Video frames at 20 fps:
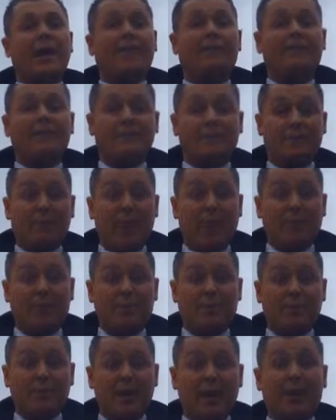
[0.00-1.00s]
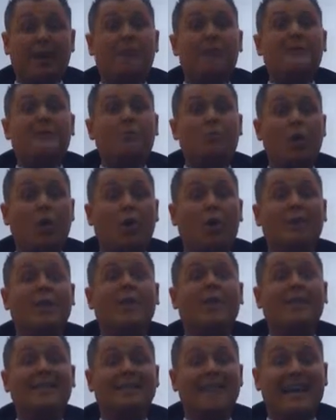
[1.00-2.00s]
If there's passion there, there's a want,
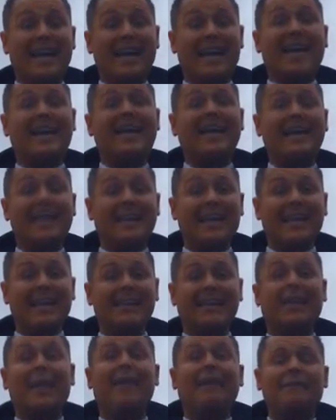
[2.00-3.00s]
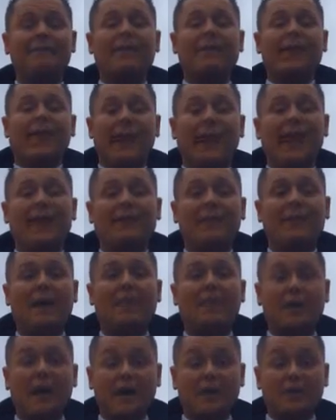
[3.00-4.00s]
a desire, a need, and I feel I have
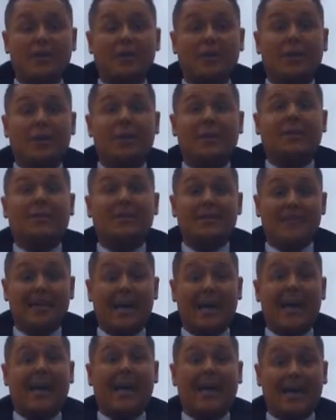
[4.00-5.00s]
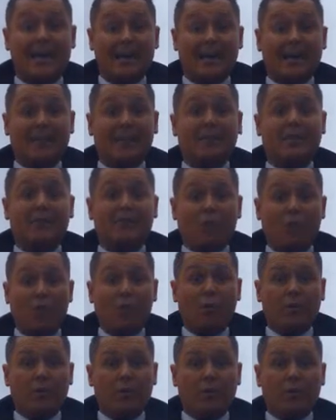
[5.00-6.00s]
that passion, desire and need to grow
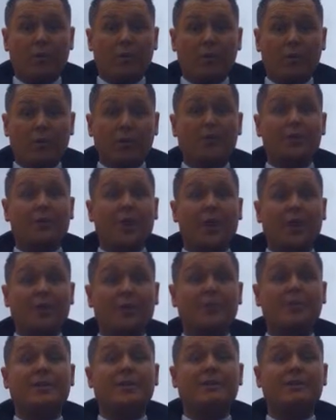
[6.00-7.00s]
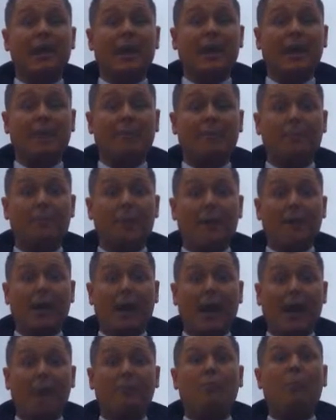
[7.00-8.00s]
with you and change and develop
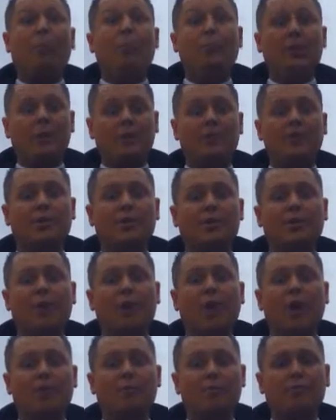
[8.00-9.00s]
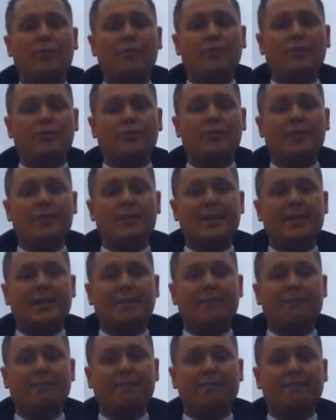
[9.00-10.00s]
what we can do with our operations
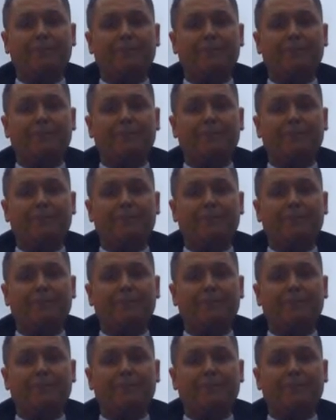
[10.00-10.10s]
team.